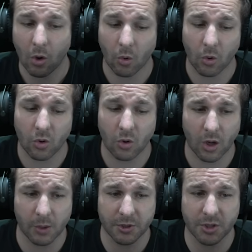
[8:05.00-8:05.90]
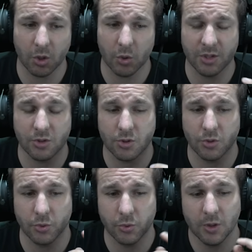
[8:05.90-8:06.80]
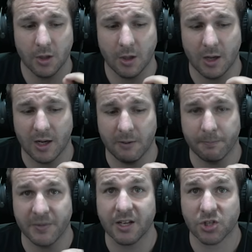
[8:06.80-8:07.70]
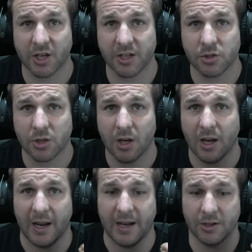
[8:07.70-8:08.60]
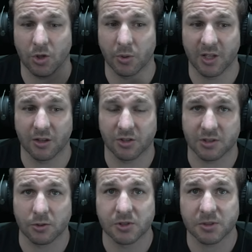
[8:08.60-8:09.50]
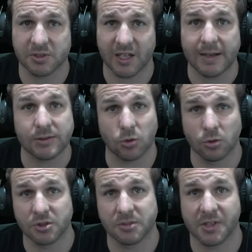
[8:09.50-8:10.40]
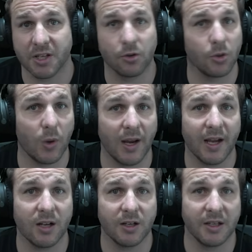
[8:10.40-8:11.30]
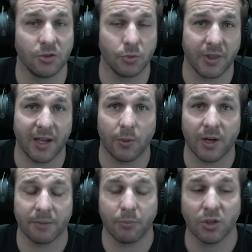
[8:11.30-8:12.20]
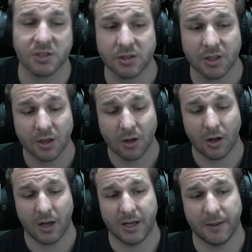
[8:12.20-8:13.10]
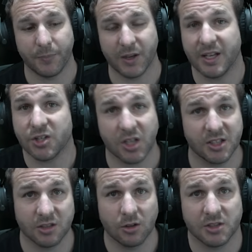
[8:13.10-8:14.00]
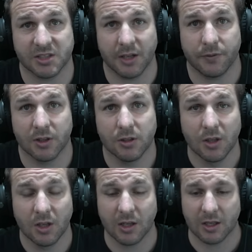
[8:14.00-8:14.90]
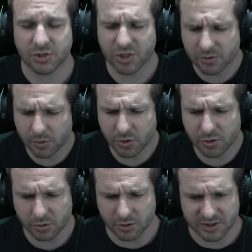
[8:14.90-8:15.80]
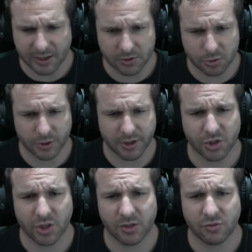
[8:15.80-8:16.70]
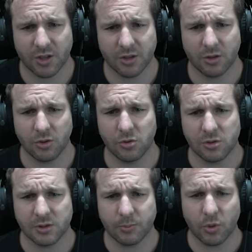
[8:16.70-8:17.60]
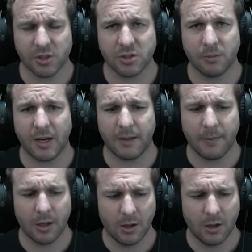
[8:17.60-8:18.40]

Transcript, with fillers: Or I would go into Interchange, and I would either just loot some scavs or loot some gear on the way out and do it that way. Personally, Interchange is a lot safer. Generally, when you scav into an Interchange run, you spawn into the map